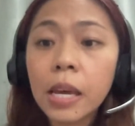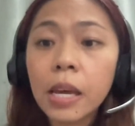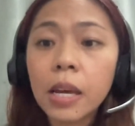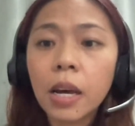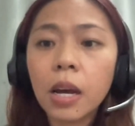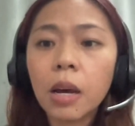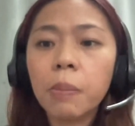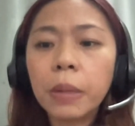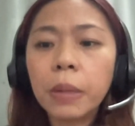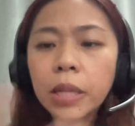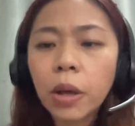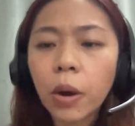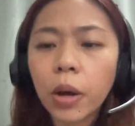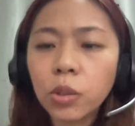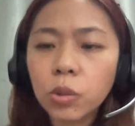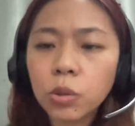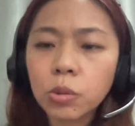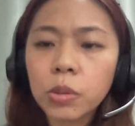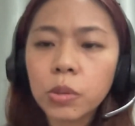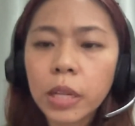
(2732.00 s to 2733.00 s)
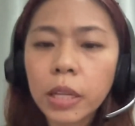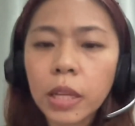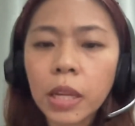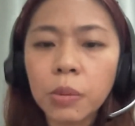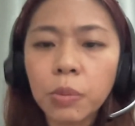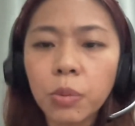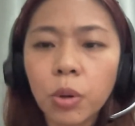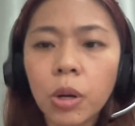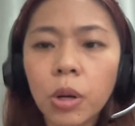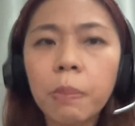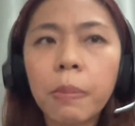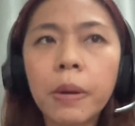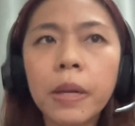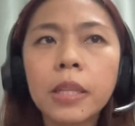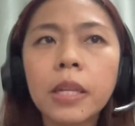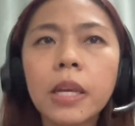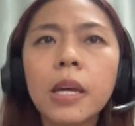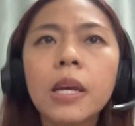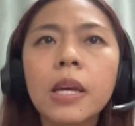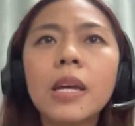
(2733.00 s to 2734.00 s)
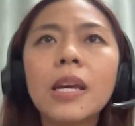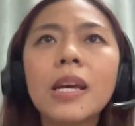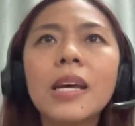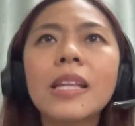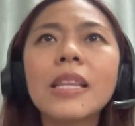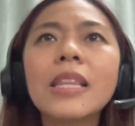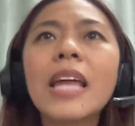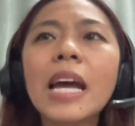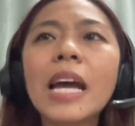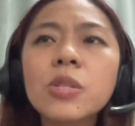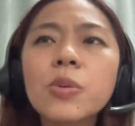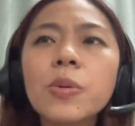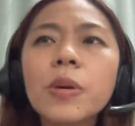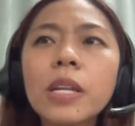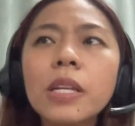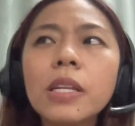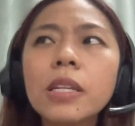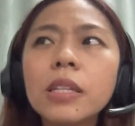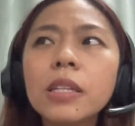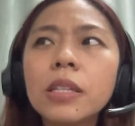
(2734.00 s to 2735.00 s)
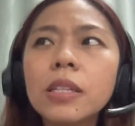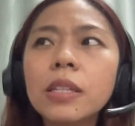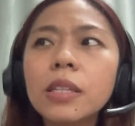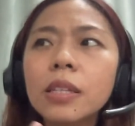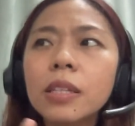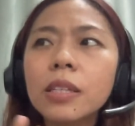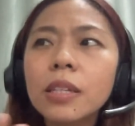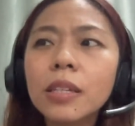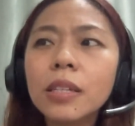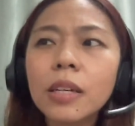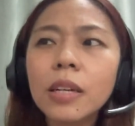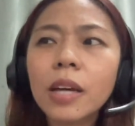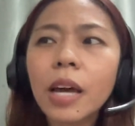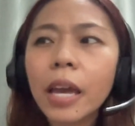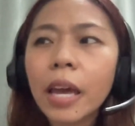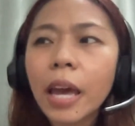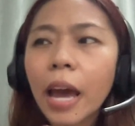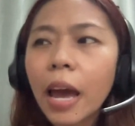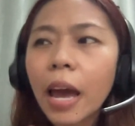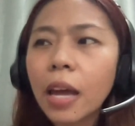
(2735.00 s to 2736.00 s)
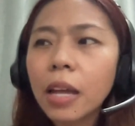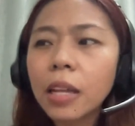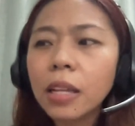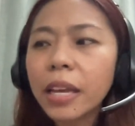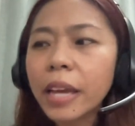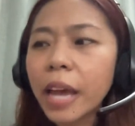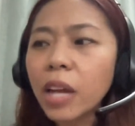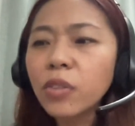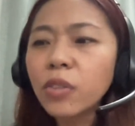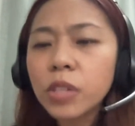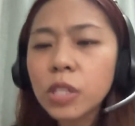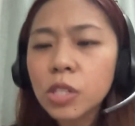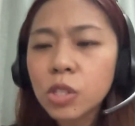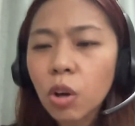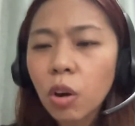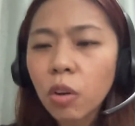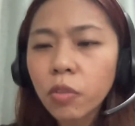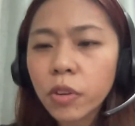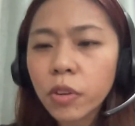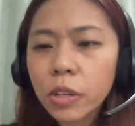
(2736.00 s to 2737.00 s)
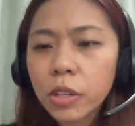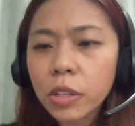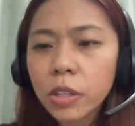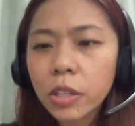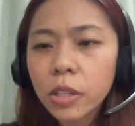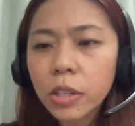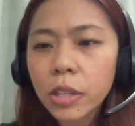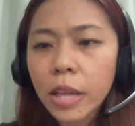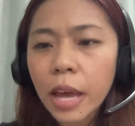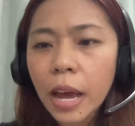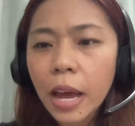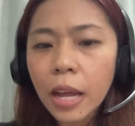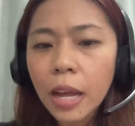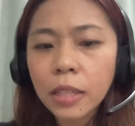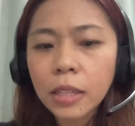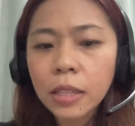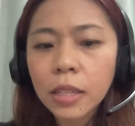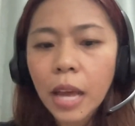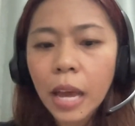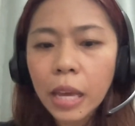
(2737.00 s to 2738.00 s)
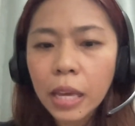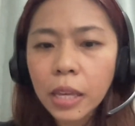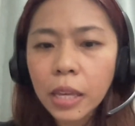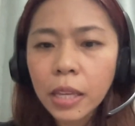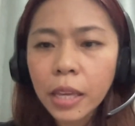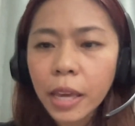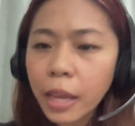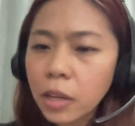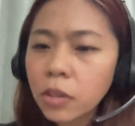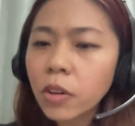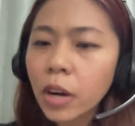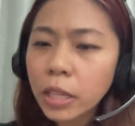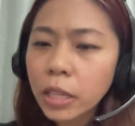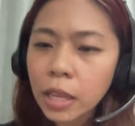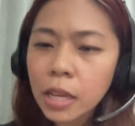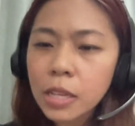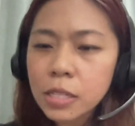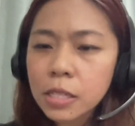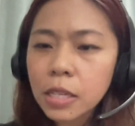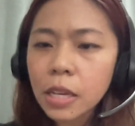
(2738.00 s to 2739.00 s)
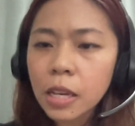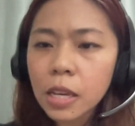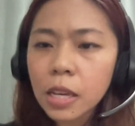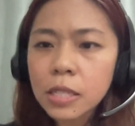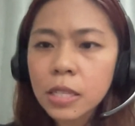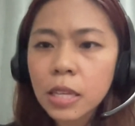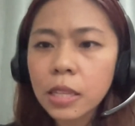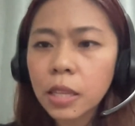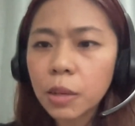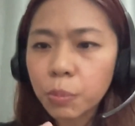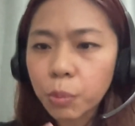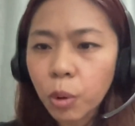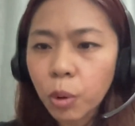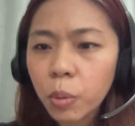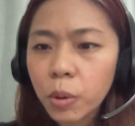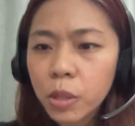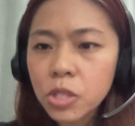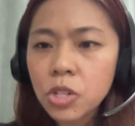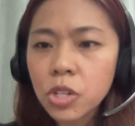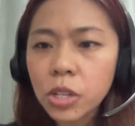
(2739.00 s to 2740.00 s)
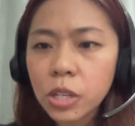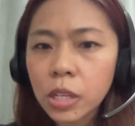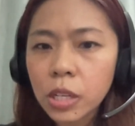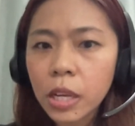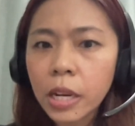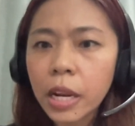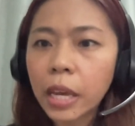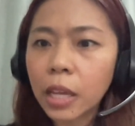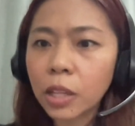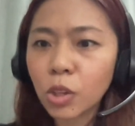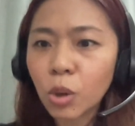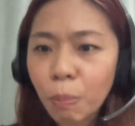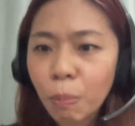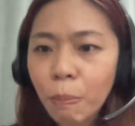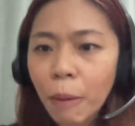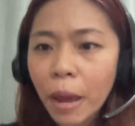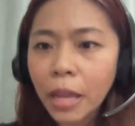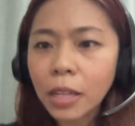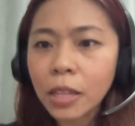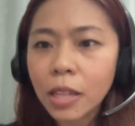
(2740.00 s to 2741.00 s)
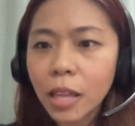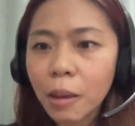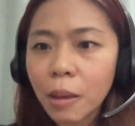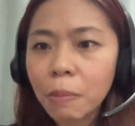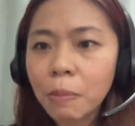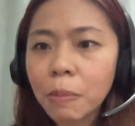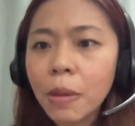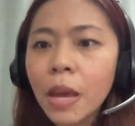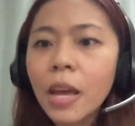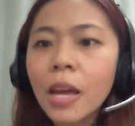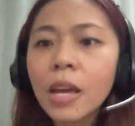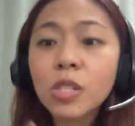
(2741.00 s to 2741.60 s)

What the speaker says: But now I don't do that anymore. But that's when I kind of discovered that I can write essays and then poetry, and I can combine them.